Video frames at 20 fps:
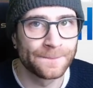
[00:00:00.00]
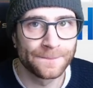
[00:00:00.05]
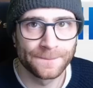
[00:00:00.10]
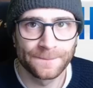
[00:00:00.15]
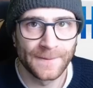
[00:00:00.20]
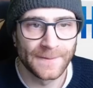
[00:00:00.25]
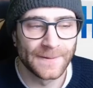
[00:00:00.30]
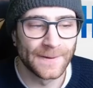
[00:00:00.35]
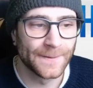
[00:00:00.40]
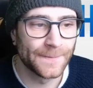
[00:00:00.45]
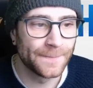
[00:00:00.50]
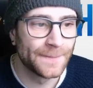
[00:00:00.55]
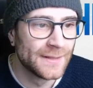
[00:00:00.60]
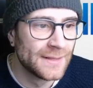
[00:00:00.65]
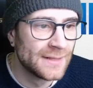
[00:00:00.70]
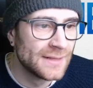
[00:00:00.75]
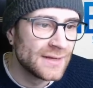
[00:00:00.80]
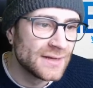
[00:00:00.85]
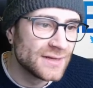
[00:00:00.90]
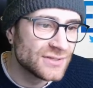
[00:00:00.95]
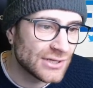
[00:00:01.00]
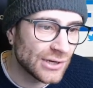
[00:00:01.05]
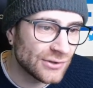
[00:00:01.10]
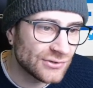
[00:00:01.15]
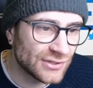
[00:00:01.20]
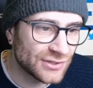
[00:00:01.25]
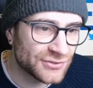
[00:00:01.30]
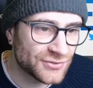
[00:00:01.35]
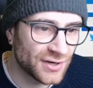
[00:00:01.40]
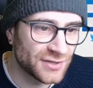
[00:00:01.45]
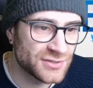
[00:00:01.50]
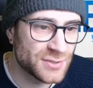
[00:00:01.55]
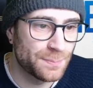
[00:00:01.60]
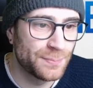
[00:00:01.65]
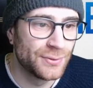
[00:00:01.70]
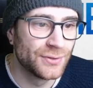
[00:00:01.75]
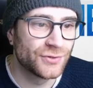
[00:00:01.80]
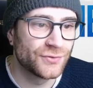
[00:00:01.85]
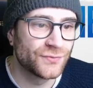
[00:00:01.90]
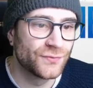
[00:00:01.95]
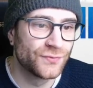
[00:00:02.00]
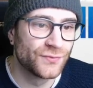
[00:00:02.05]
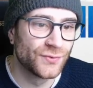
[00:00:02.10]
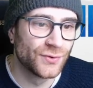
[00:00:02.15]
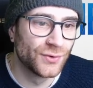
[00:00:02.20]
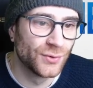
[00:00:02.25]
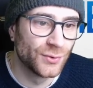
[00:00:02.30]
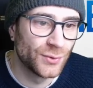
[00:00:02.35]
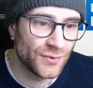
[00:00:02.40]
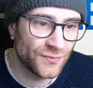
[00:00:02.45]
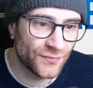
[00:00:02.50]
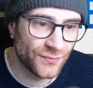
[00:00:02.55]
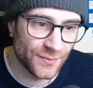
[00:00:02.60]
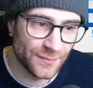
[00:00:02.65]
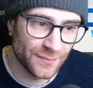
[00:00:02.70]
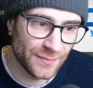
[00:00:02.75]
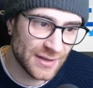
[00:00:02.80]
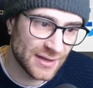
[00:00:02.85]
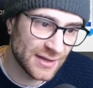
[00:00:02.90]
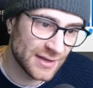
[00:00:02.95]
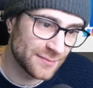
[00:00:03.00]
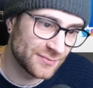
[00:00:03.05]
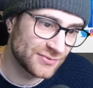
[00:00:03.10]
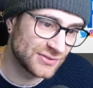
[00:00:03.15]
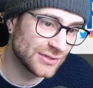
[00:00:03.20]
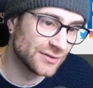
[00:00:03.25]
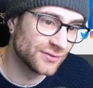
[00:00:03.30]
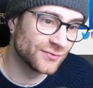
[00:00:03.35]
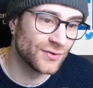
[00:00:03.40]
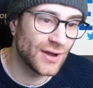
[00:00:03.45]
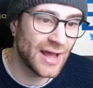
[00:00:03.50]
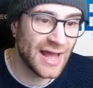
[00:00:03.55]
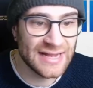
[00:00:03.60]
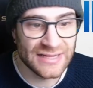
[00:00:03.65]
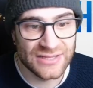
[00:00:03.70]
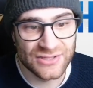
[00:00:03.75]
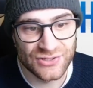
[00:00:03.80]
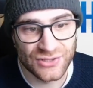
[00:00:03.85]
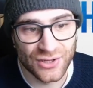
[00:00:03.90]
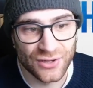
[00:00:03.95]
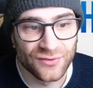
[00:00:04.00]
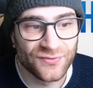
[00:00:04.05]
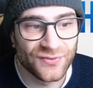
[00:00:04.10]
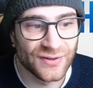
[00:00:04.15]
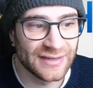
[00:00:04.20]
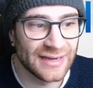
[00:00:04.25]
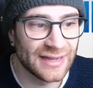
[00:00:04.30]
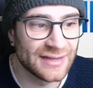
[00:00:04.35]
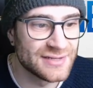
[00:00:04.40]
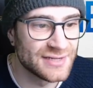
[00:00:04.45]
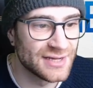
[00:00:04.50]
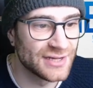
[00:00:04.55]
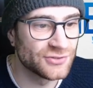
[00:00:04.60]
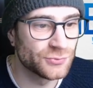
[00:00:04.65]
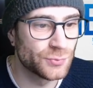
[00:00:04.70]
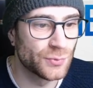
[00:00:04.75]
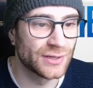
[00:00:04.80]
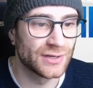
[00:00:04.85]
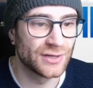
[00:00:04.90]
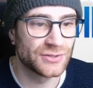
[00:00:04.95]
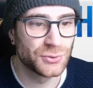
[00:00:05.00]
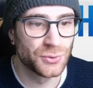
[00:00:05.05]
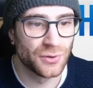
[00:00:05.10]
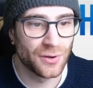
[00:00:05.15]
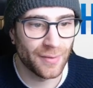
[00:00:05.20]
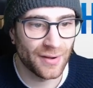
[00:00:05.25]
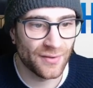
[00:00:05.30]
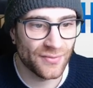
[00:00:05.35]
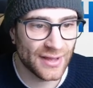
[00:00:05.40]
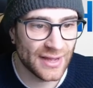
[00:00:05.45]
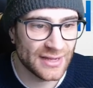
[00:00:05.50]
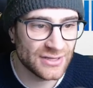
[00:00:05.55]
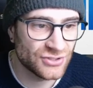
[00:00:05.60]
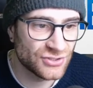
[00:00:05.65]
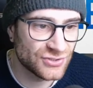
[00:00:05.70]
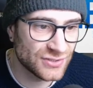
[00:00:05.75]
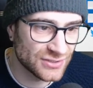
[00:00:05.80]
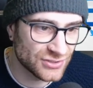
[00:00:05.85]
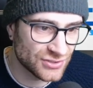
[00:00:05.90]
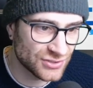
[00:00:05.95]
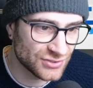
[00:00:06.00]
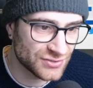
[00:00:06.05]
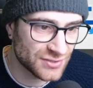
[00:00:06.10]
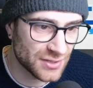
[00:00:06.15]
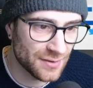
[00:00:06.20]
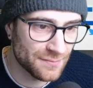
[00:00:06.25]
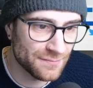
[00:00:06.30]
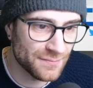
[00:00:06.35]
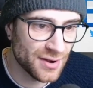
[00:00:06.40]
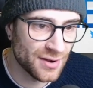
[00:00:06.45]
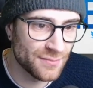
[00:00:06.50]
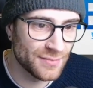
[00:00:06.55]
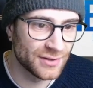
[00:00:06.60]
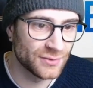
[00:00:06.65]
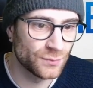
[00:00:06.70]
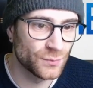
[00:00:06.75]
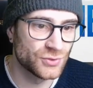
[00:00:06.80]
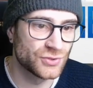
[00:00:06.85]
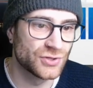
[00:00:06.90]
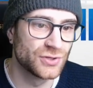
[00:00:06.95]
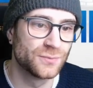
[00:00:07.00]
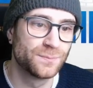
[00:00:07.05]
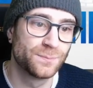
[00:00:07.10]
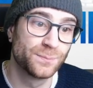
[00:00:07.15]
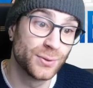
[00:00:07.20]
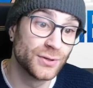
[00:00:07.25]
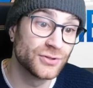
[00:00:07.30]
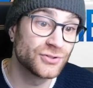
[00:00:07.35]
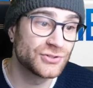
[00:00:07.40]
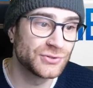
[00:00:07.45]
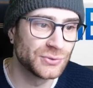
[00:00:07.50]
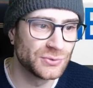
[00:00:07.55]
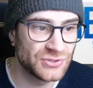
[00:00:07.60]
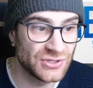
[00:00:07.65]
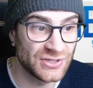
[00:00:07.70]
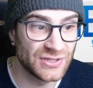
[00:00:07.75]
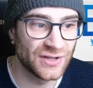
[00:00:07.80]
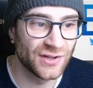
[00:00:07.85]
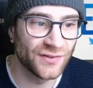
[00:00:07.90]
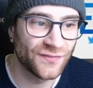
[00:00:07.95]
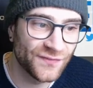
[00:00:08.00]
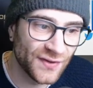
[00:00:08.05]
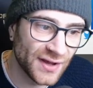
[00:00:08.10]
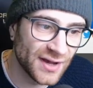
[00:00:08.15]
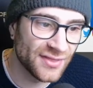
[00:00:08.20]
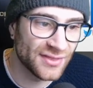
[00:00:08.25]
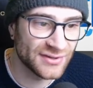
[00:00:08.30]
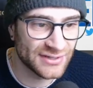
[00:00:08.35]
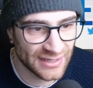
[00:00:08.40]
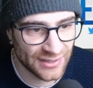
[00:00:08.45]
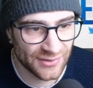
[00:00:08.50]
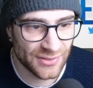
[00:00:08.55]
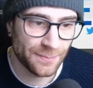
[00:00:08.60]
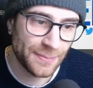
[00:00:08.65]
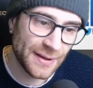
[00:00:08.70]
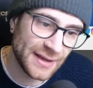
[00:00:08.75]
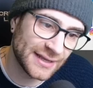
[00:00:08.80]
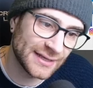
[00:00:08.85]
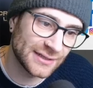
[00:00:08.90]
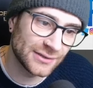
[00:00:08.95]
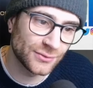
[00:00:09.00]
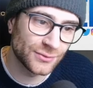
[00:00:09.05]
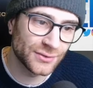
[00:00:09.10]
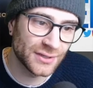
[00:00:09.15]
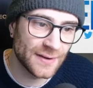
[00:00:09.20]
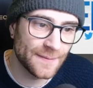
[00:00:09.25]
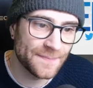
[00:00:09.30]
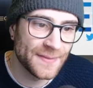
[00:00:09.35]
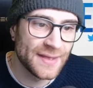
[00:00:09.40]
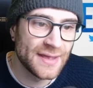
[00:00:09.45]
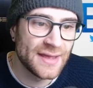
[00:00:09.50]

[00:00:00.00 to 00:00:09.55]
You know, Chelsea are trying to push through from uh, deal for Enzo Fernandez. We're going to talk about that in just a moment, which could push Jorginho further down the pecking order.